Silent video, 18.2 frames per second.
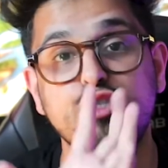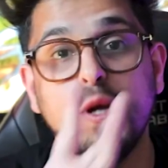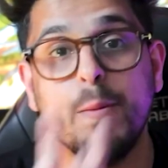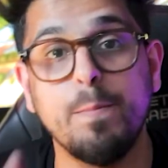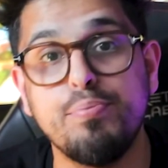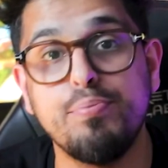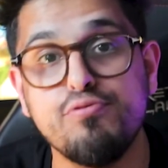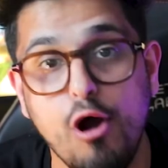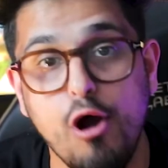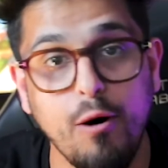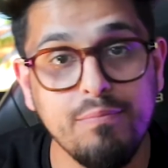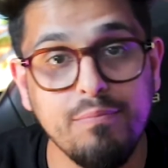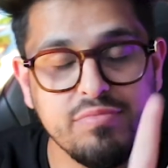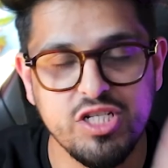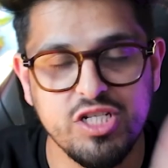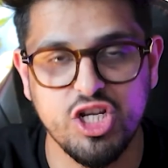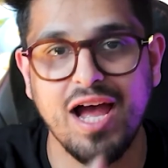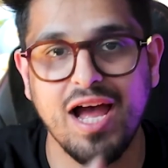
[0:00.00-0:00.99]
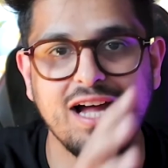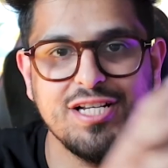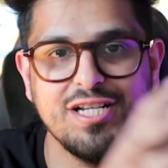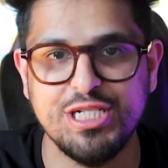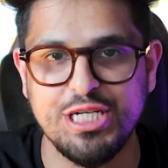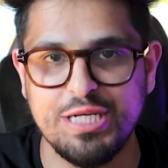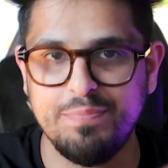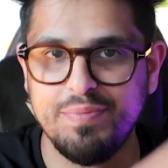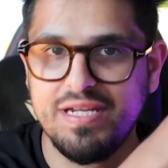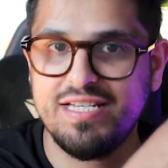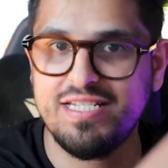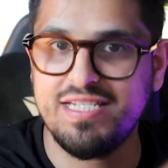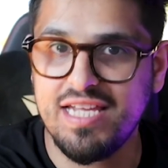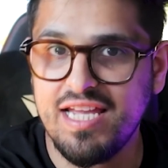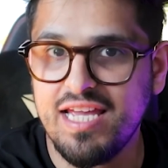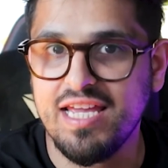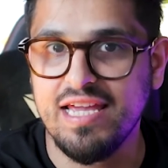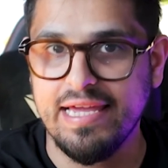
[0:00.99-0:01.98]
to prompt
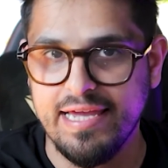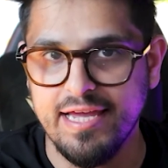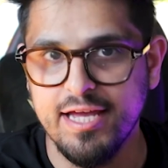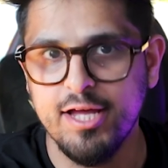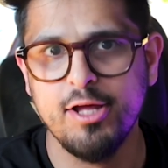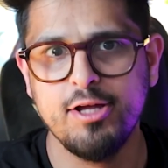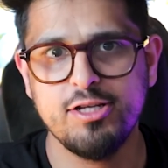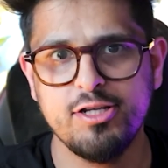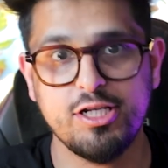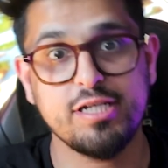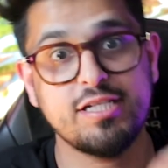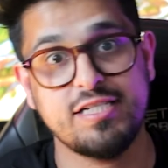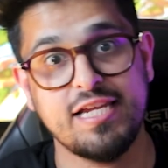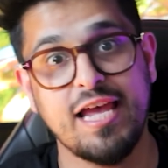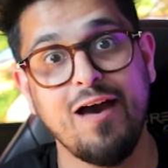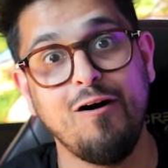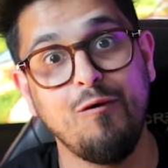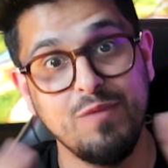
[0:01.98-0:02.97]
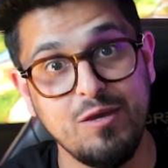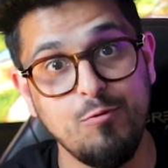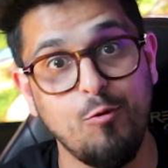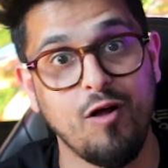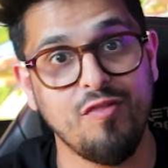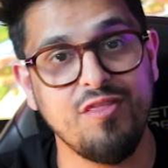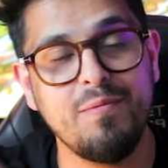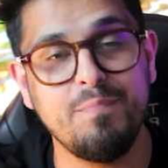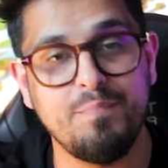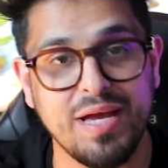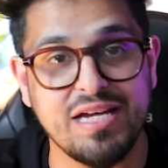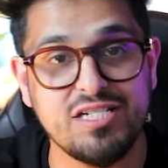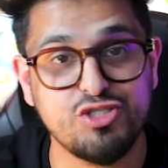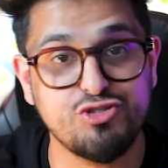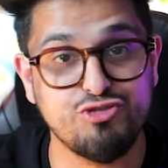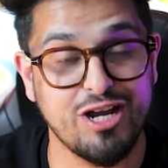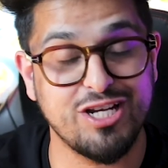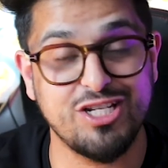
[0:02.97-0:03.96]
ChatGPT to tell me what the
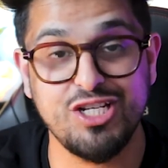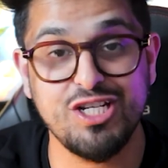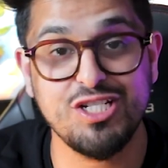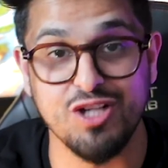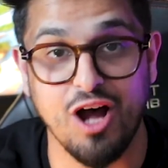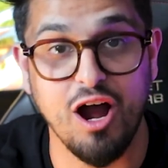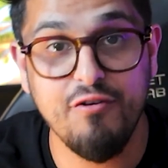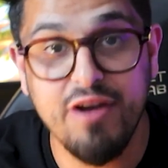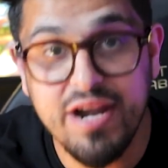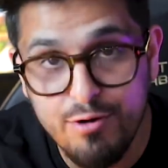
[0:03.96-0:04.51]
best strategies are